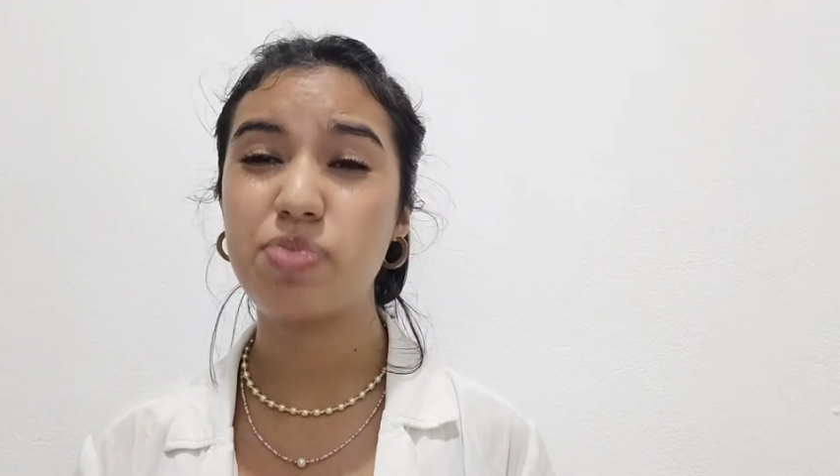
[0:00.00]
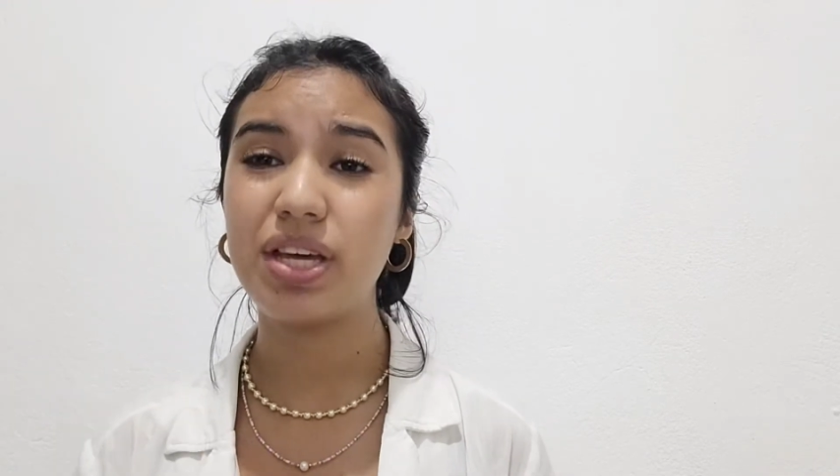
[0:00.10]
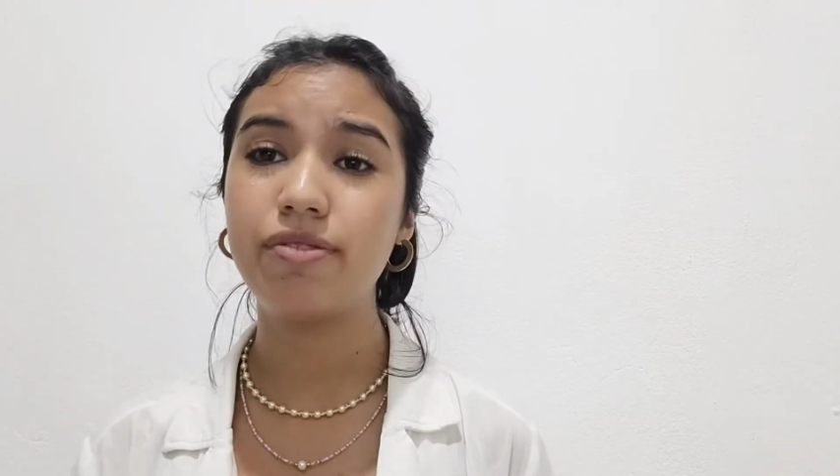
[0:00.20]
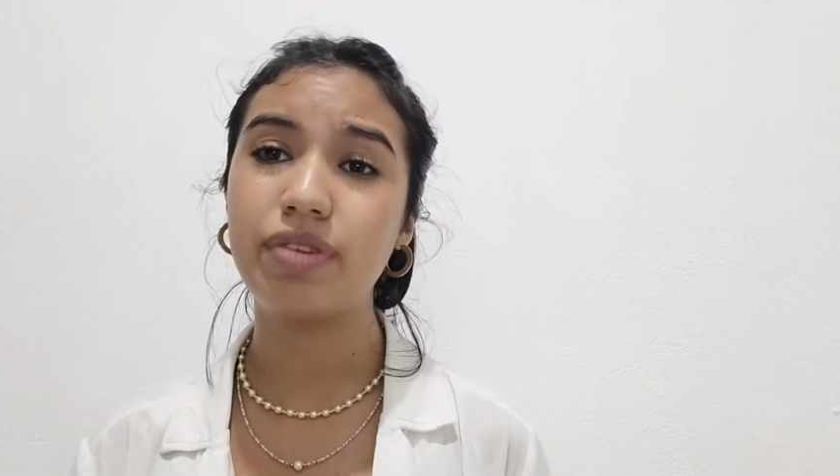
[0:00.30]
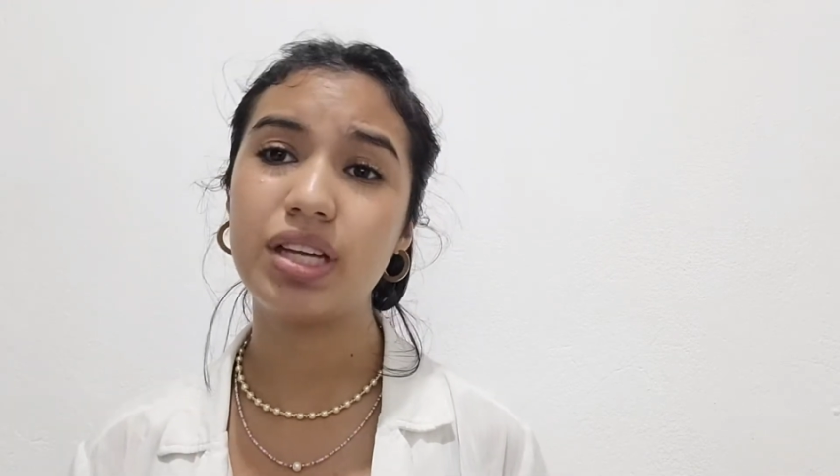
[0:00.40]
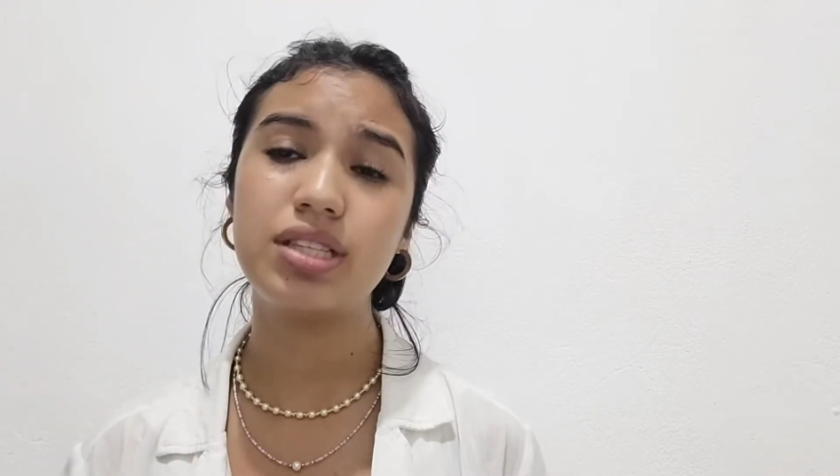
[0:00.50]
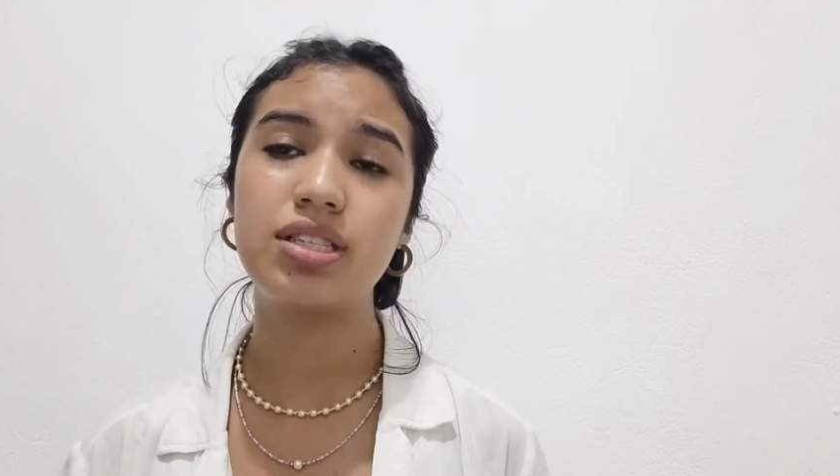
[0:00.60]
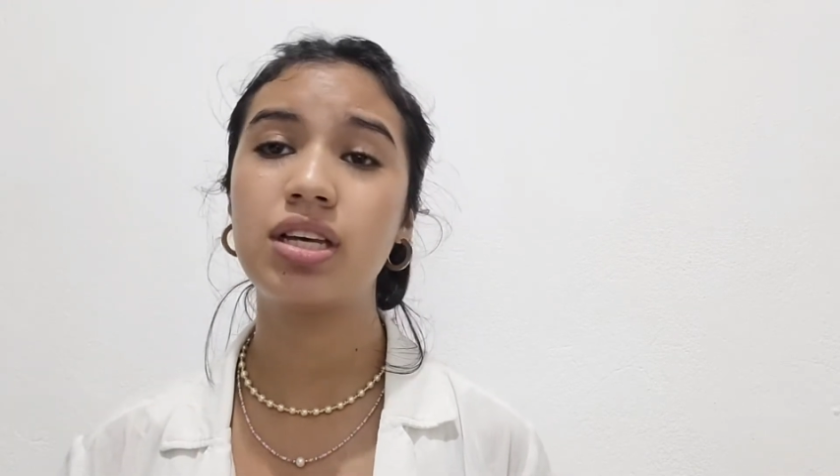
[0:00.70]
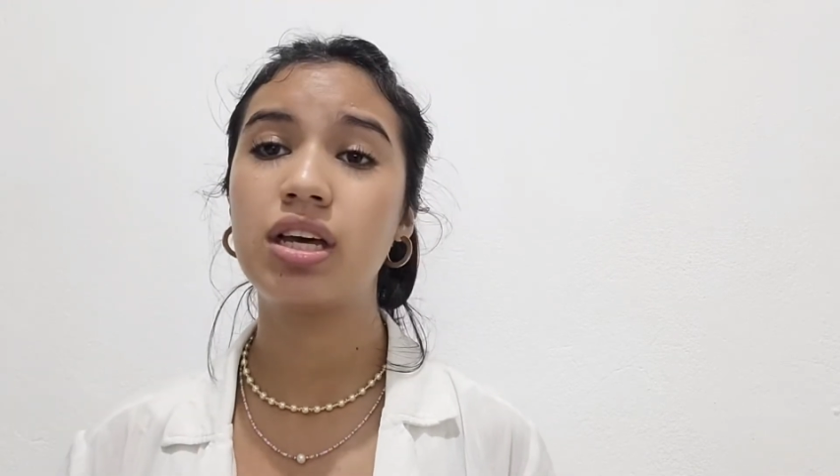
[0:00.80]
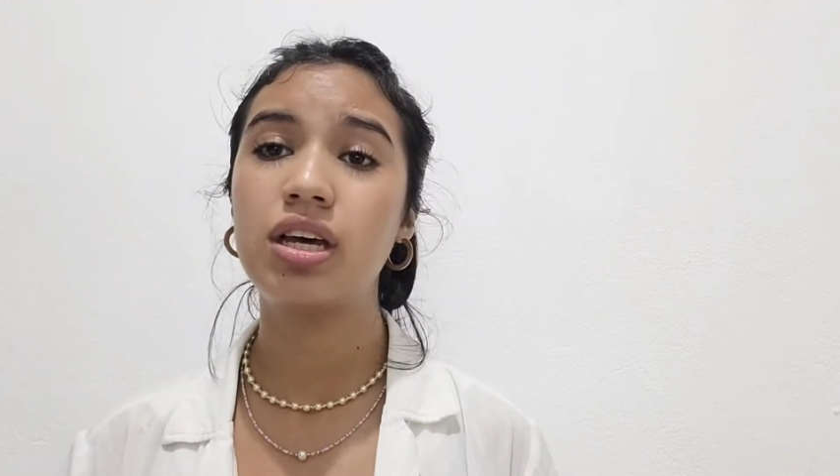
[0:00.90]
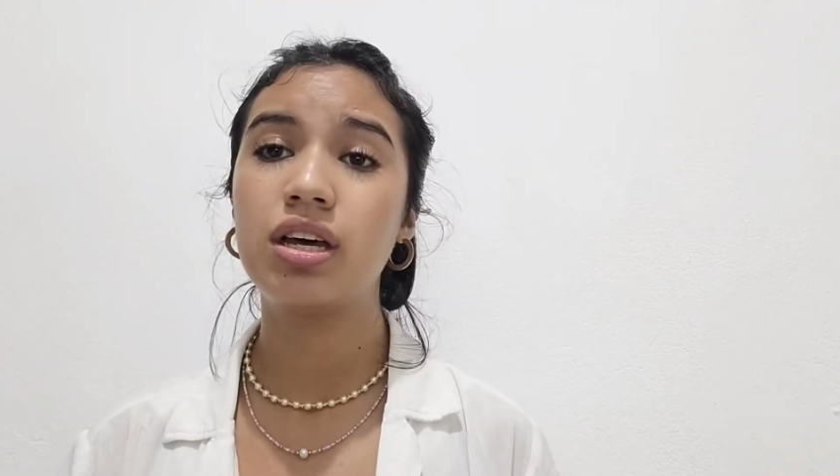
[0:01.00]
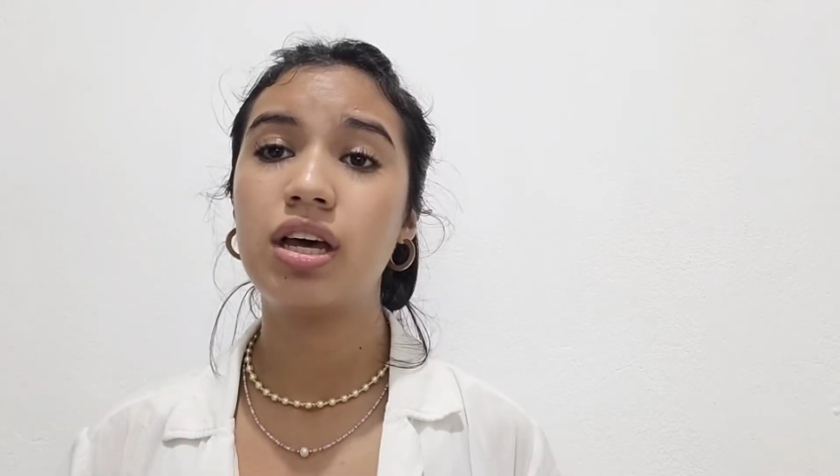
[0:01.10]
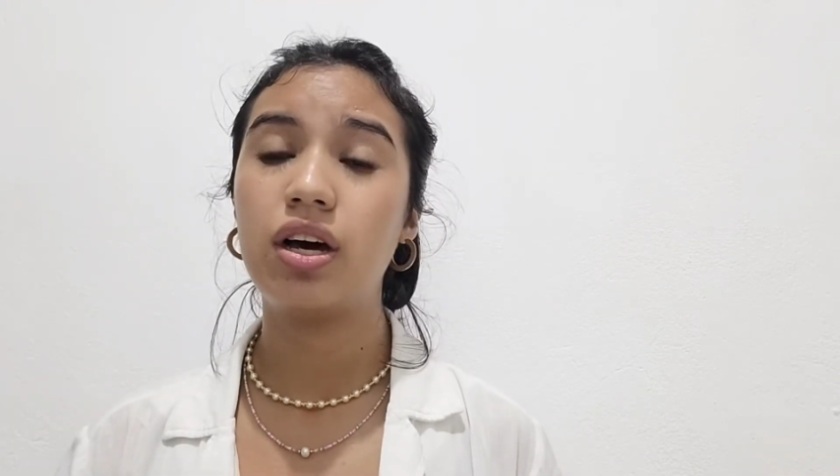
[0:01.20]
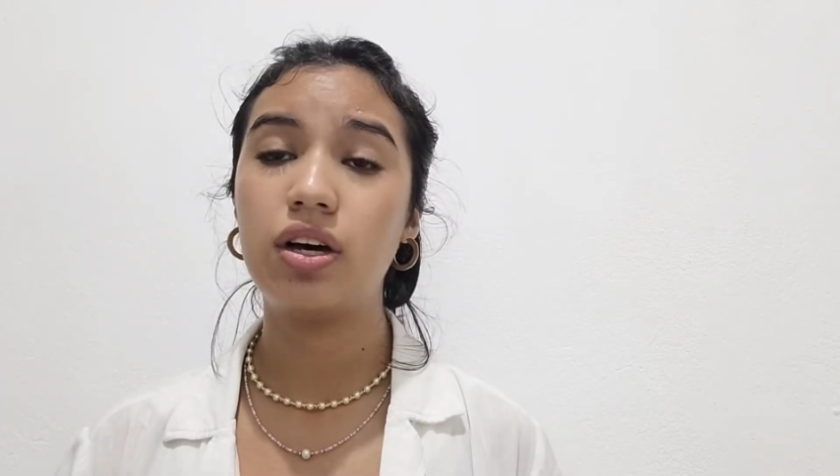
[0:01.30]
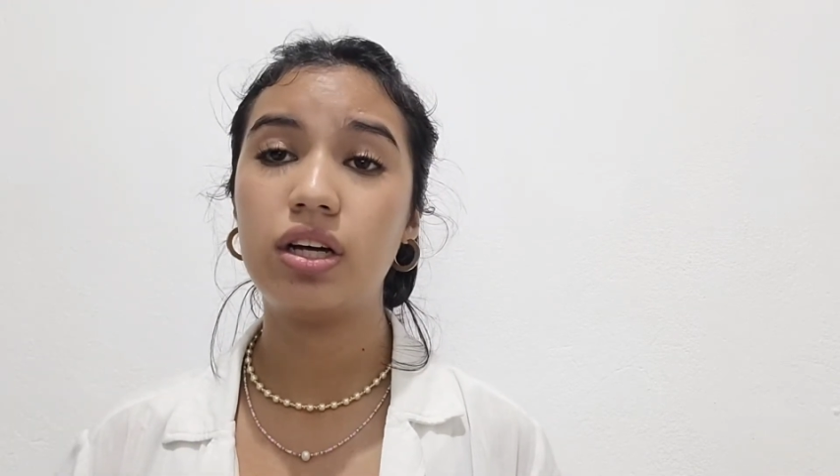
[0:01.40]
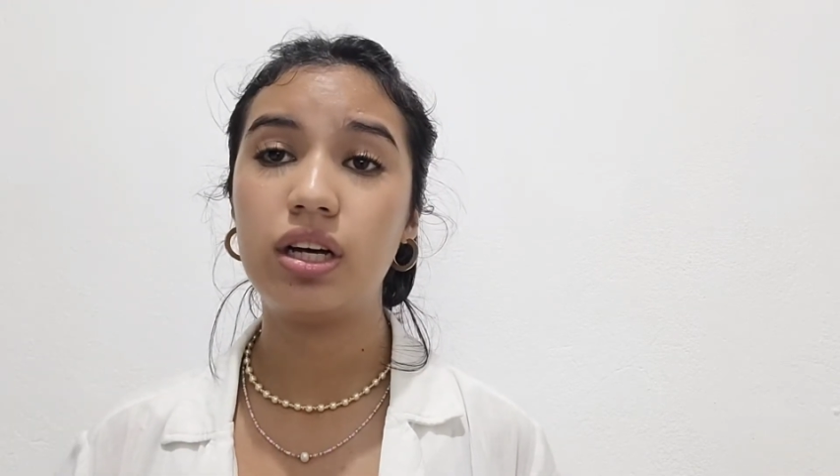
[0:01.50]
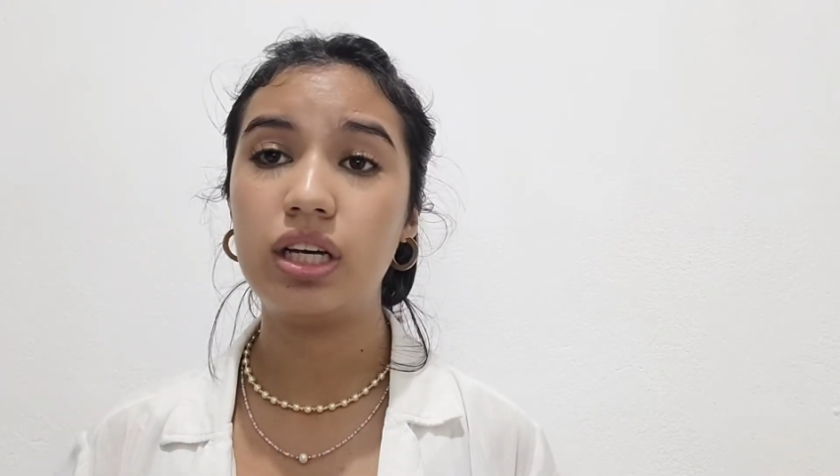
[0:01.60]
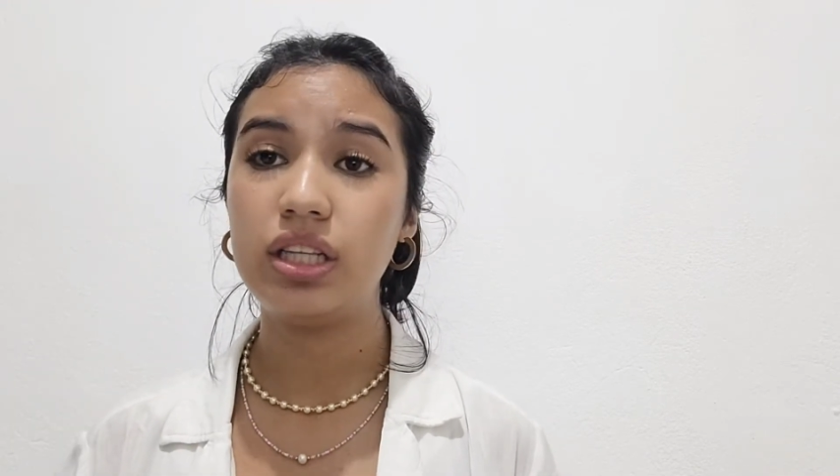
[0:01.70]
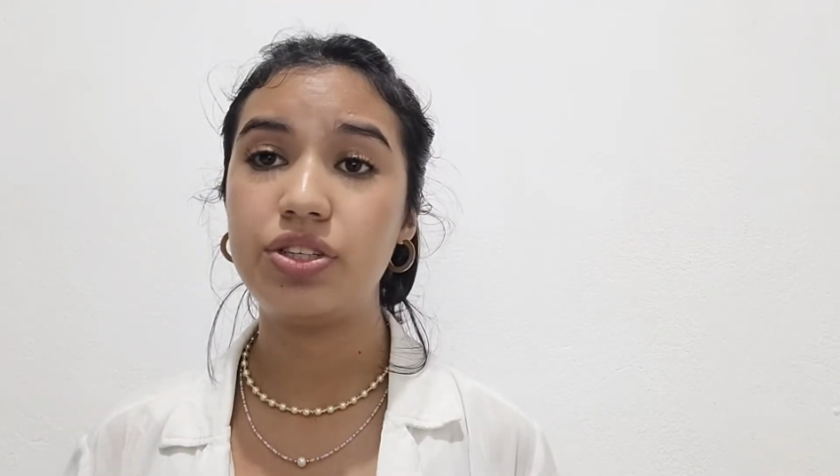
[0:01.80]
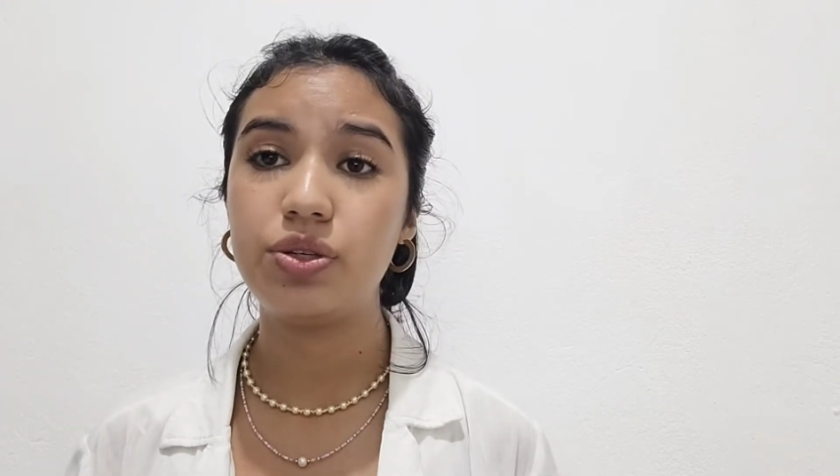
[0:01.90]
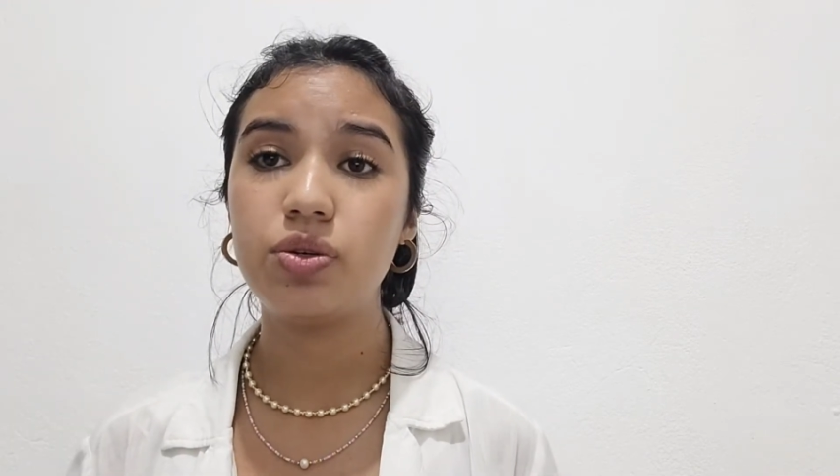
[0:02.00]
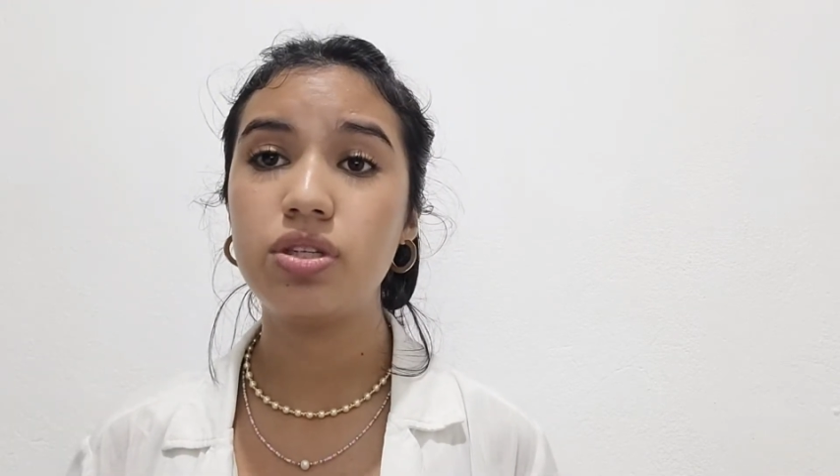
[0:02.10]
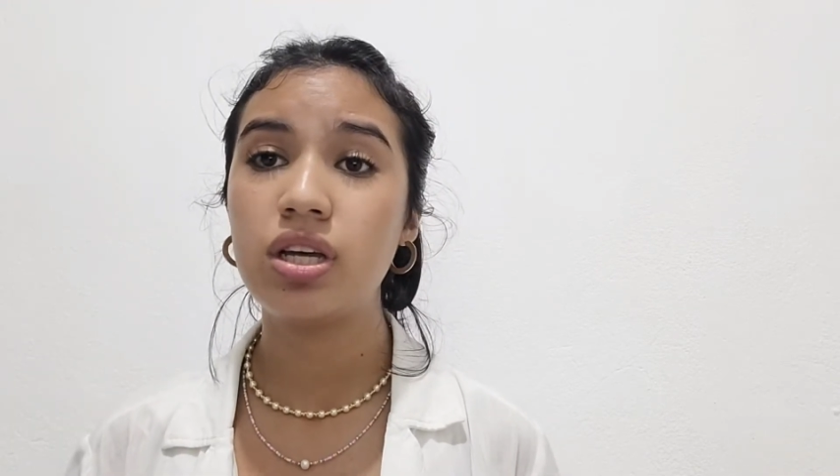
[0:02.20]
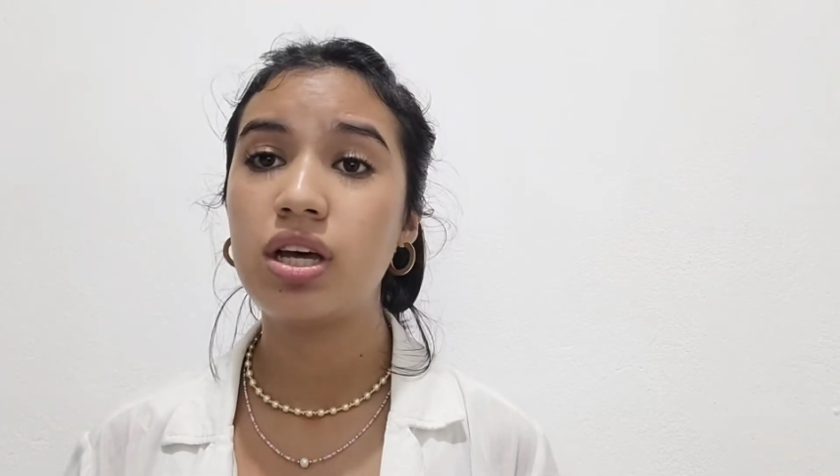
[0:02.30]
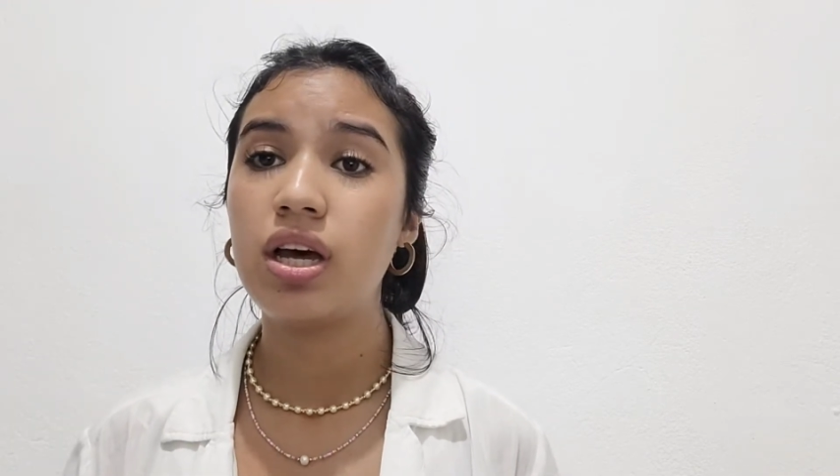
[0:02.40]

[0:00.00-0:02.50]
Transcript: big feet in the shoes.